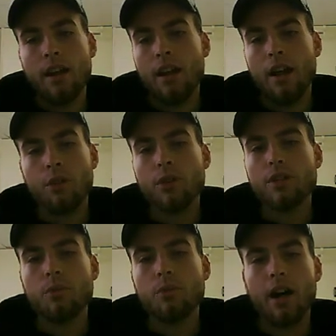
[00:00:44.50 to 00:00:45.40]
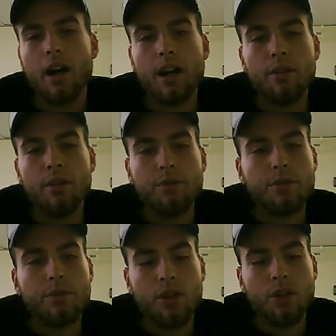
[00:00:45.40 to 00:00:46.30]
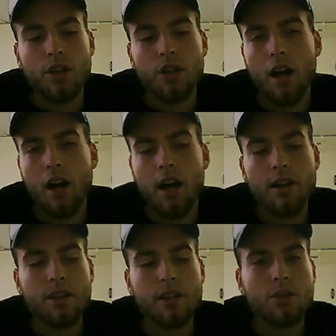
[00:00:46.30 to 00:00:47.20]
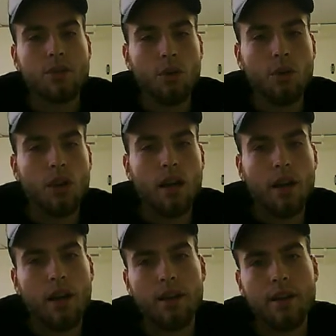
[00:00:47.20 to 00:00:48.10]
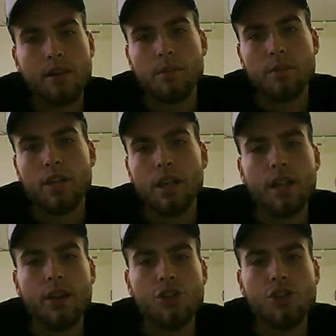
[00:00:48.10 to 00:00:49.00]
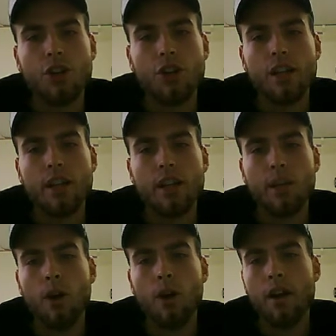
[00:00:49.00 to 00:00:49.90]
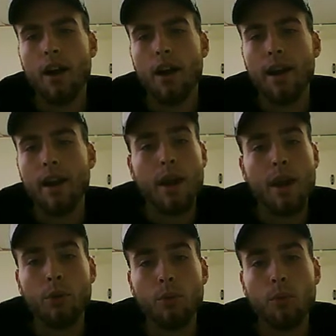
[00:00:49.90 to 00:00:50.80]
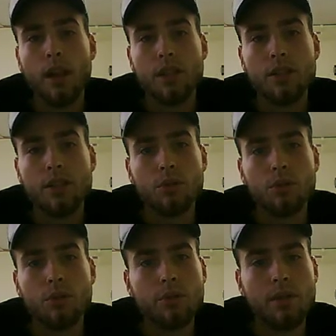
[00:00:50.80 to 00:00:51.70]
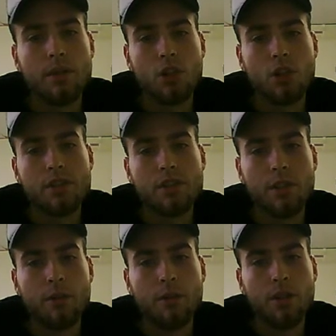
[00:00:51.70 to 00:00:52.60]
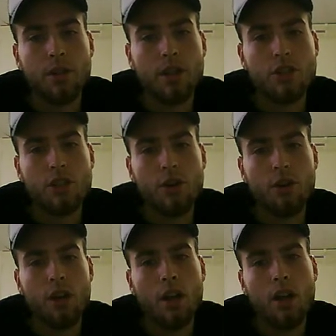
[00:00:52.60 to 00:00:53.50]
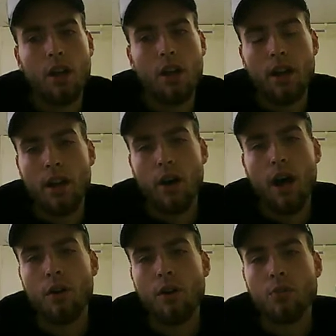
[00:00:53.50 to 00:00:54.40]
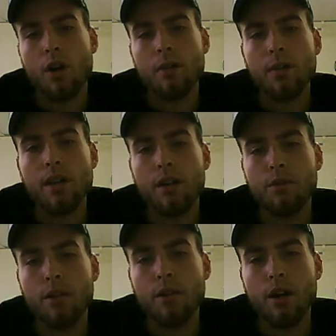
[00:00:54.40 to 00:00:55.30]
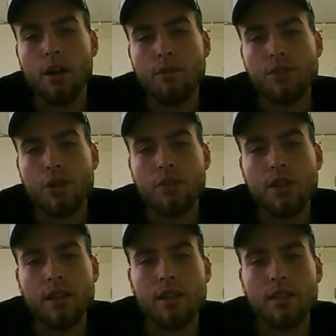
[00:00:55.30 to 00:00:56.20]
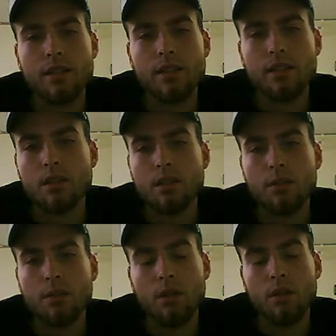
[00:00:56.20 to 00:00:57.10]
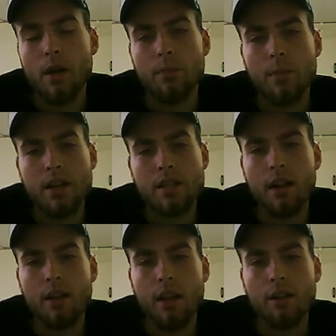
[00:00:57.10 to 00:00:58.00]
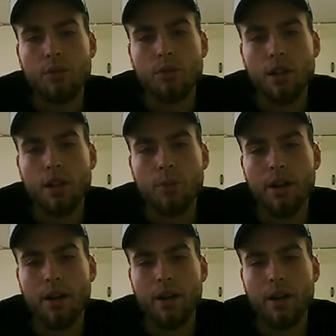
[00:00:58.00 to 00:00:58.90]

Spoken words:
Now, the reason why I've gone on to this whole, especially like inner journey and whatnot, and really wanting to be of service to people in general. Now, I've always wanted to be of service and assistance to people my entire life, really, but